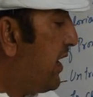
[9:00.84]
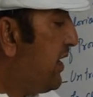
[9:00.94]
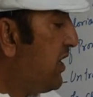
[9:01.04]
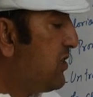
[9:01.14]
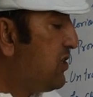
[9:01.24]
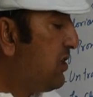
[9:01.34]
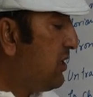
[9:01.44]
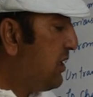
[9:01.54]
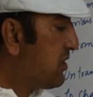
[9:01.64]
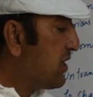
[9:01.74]

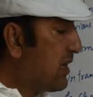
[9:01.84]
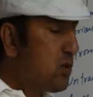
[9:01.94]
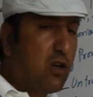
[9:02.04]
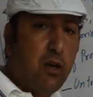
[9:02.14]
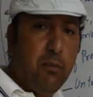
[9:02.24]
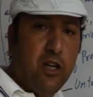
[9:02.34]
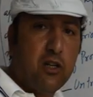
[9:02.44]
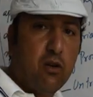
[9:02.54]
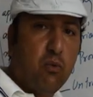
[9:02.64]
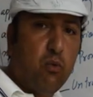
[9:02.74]
ing. It is also a
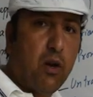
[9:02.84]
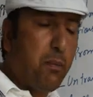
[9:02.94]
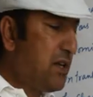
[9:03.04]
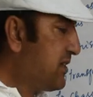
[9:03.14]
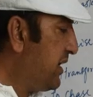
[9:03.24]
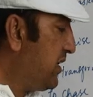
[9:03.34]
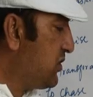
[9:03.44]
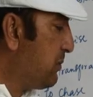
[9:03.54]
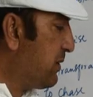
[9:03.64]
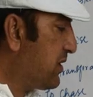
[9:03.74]
combination of verb plus
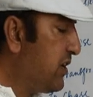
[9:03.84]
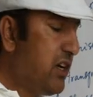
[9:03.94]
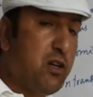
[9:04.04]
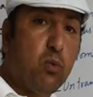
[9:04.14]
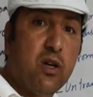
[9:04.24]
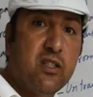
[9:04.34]
ing. But here it works